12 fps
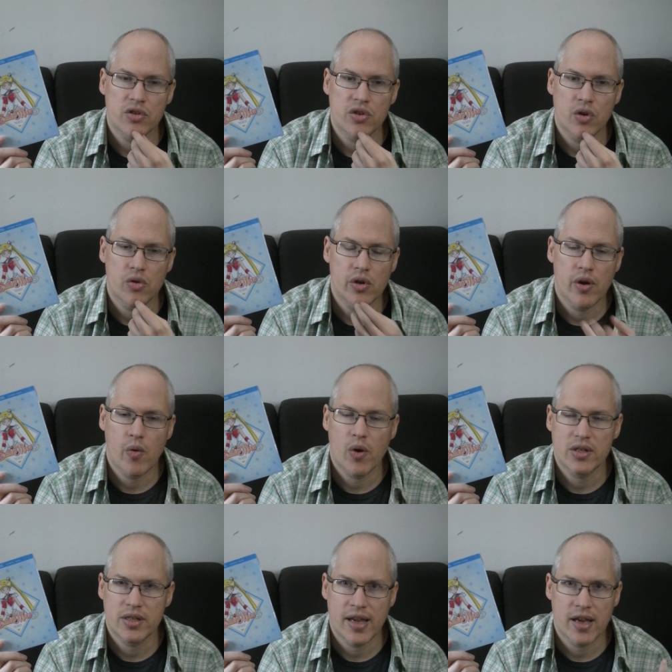So I
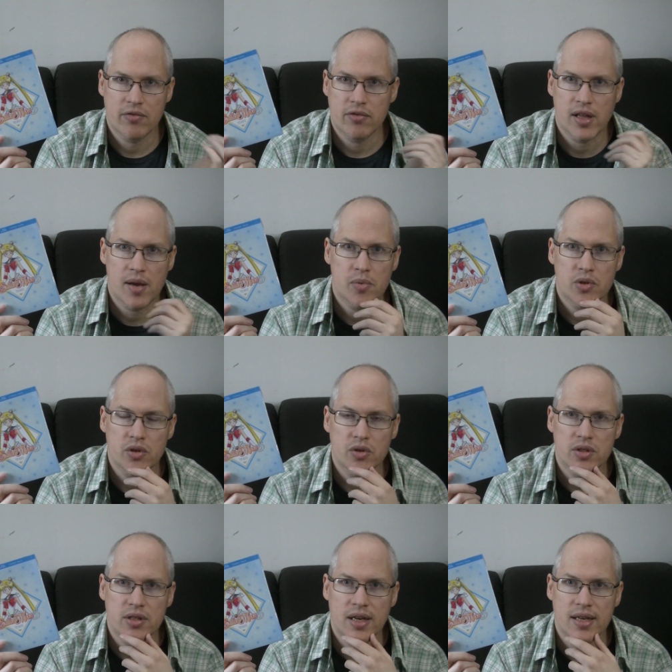watched a handful of
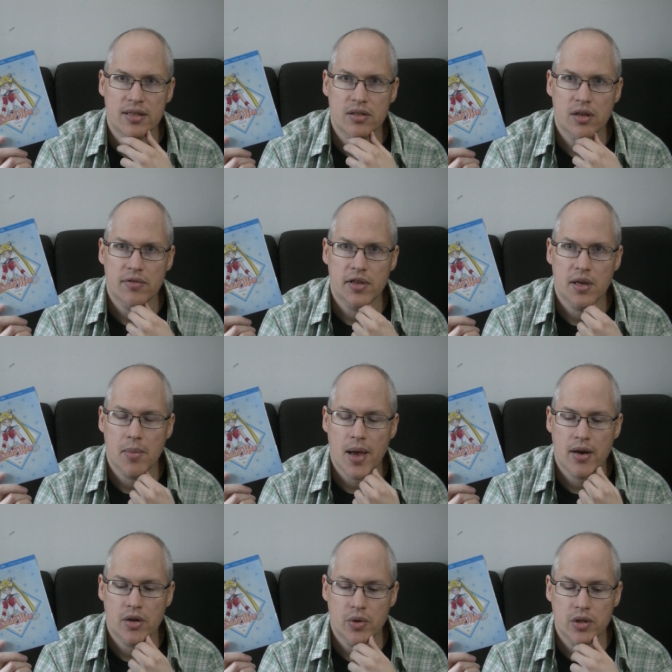episodes, and then I still have to get
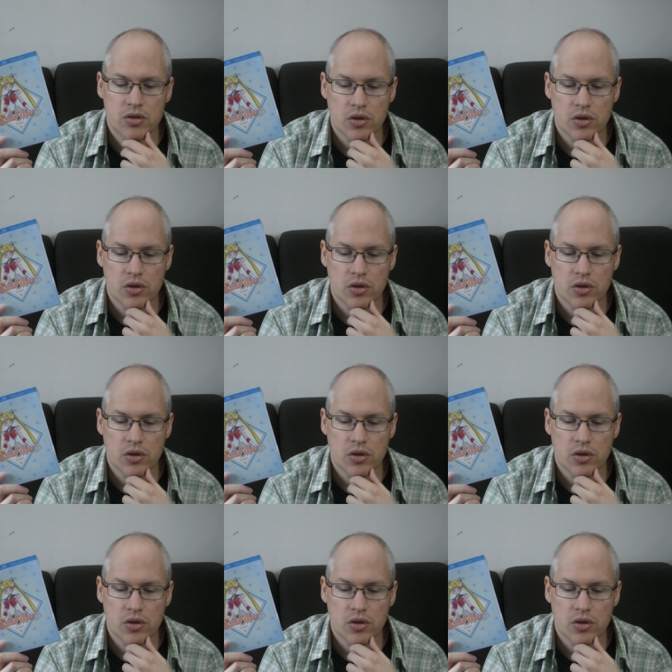back to it.